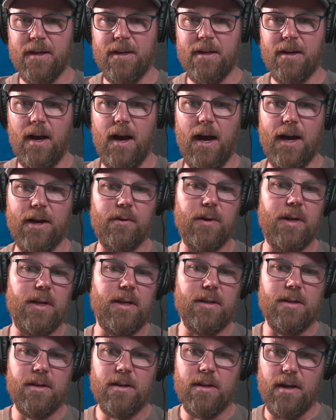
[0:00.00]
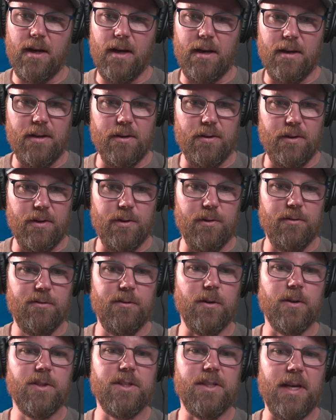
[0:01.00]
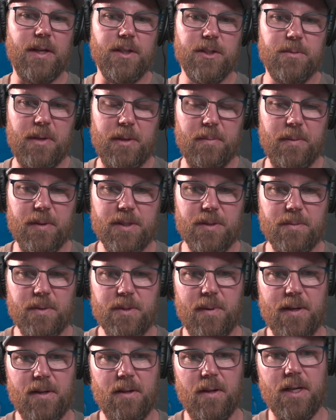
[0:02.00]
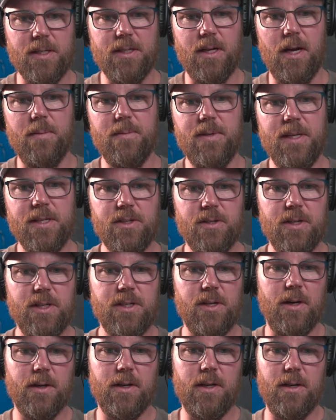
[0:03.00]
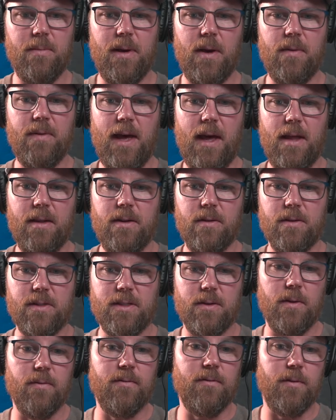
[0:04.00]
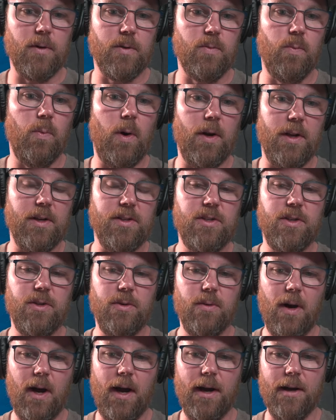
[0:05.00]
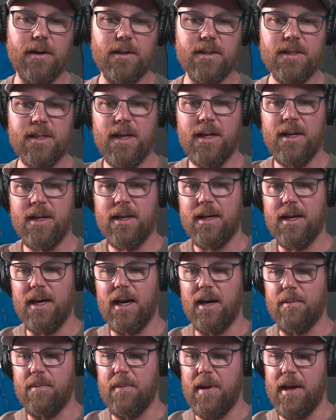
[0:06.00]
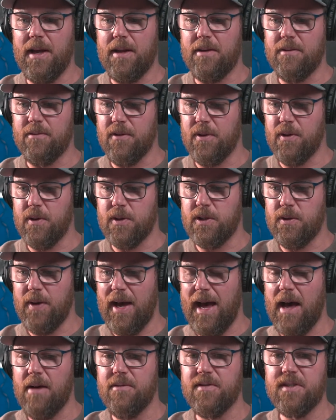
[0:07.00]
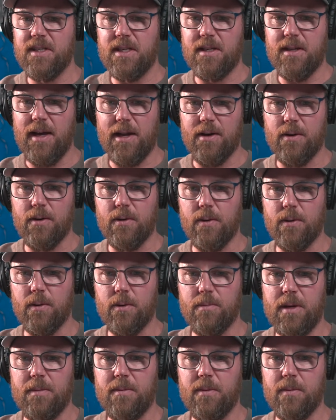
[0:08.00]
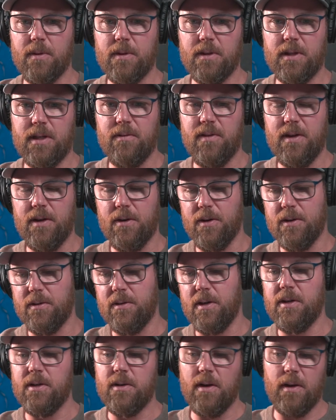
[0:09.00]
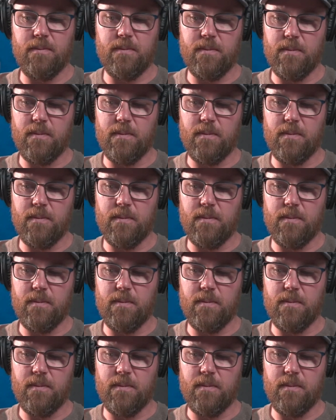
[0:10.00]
hiring your first salespeople. So we spent a lot of time yesterday talking about that, sort of the first 1 and 2 hires. And for those who have seen that, or maybe we'll leave here, and